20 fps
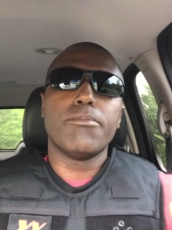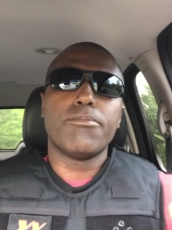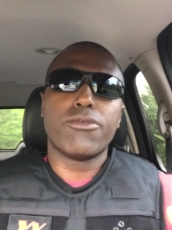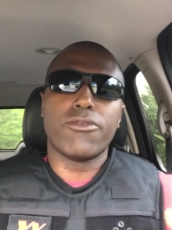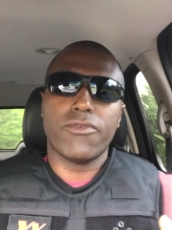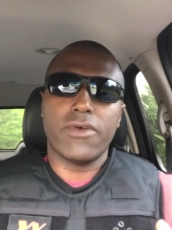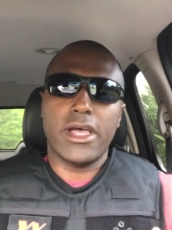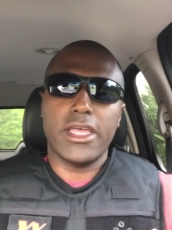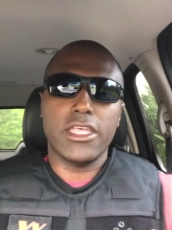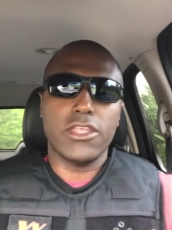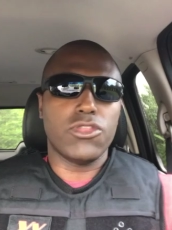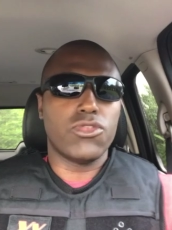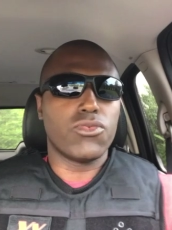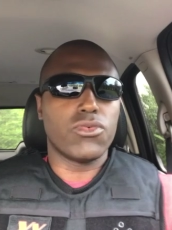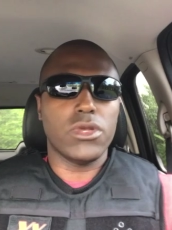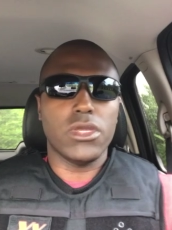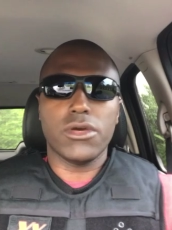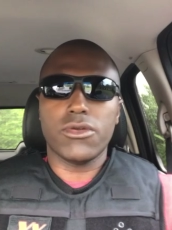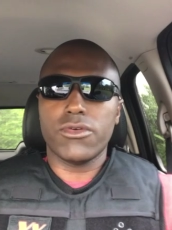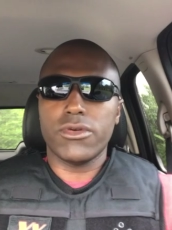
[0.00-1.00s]
providing
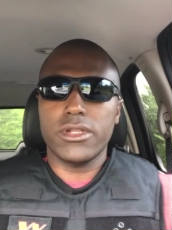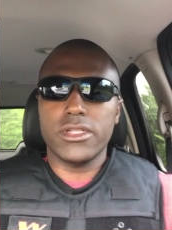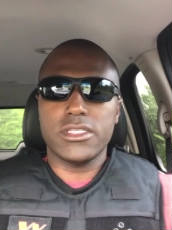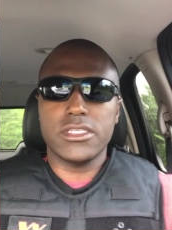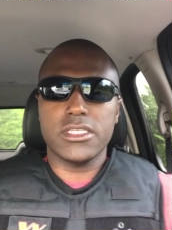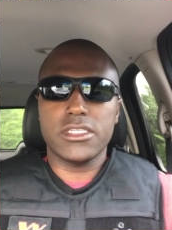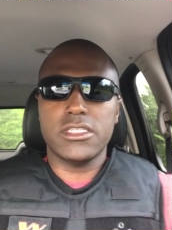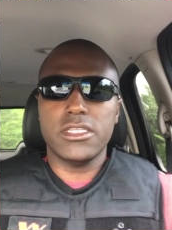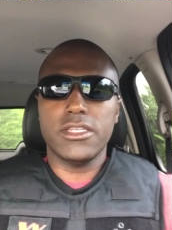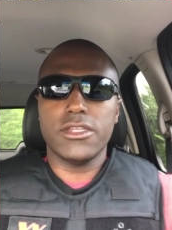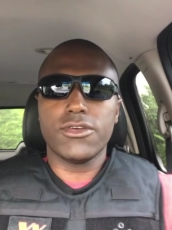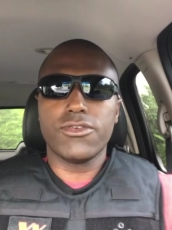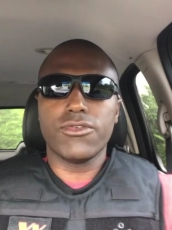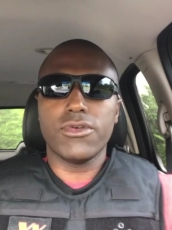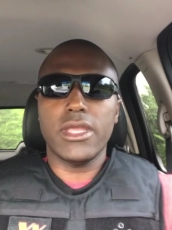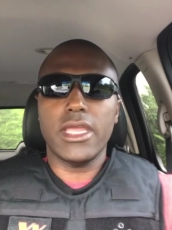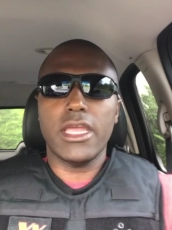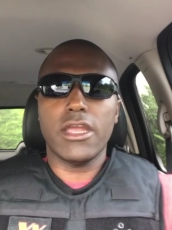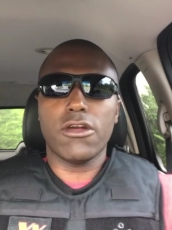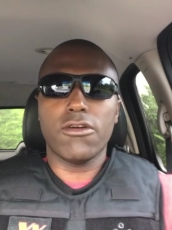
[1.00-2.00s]
three hundred sixty
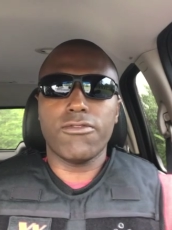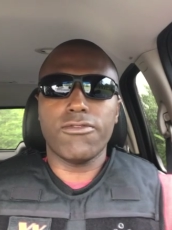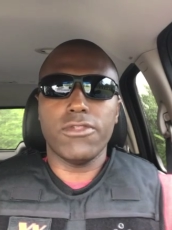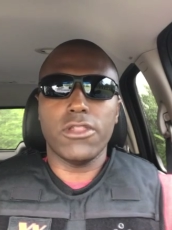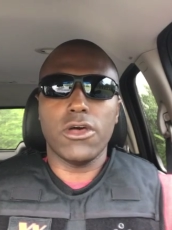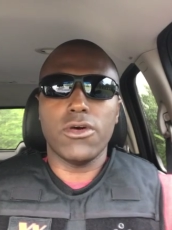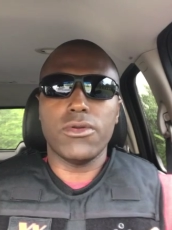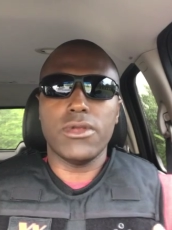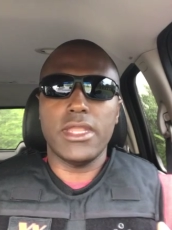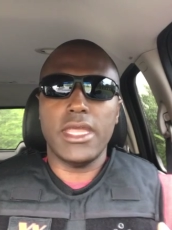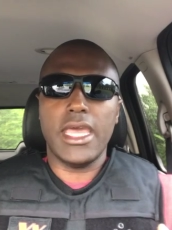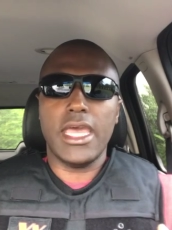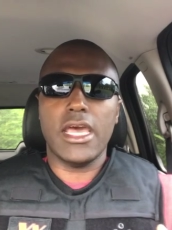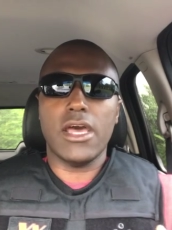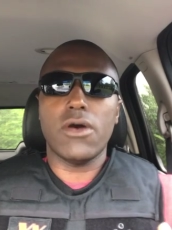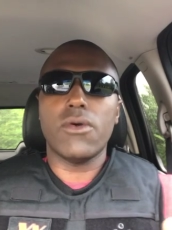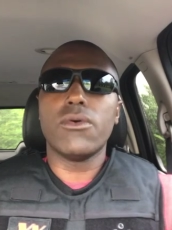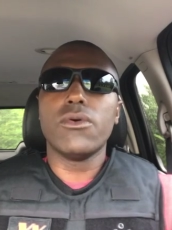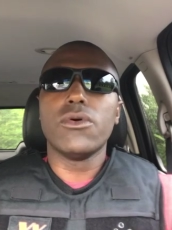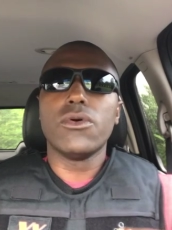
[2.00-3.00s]
degree airflow.
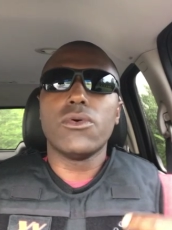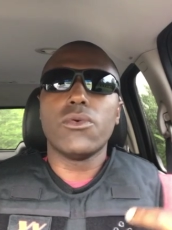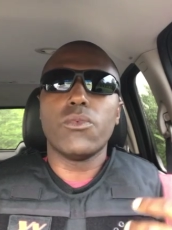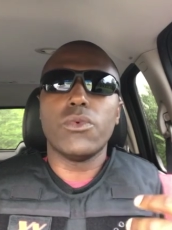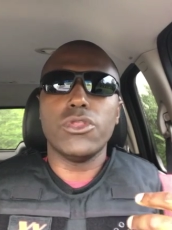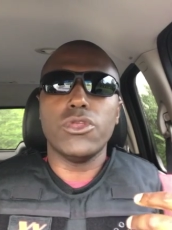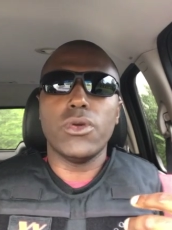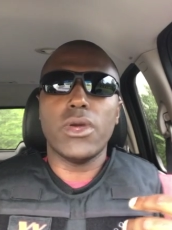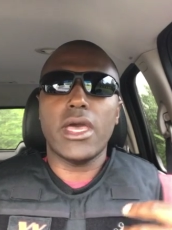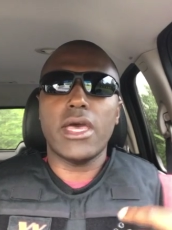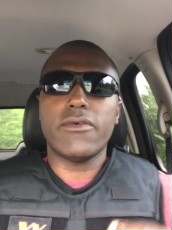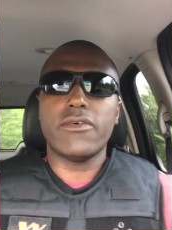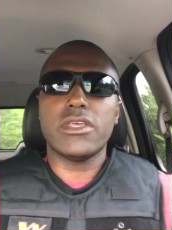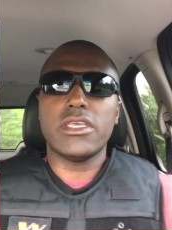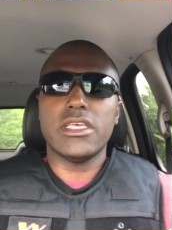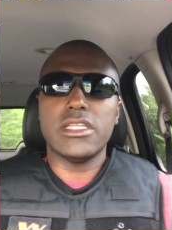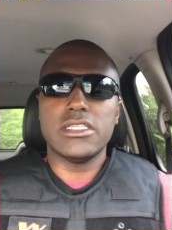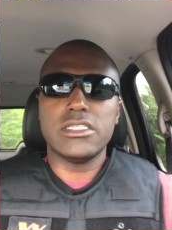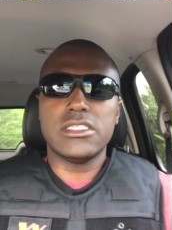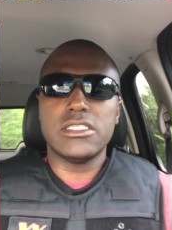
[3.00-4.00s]
Now, when you have a
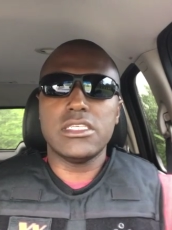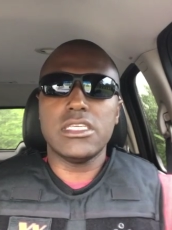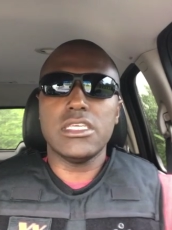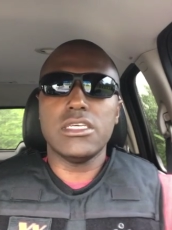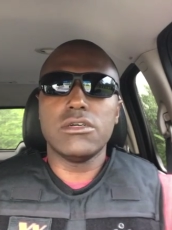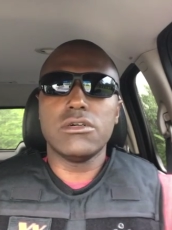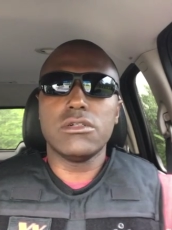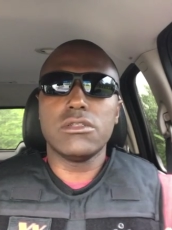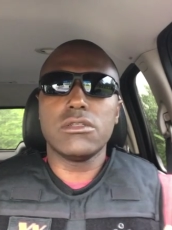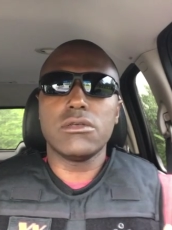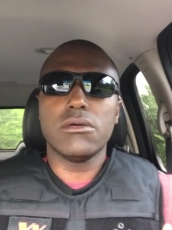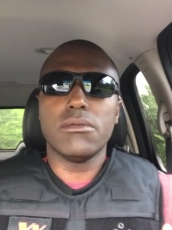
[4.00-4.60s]
concealed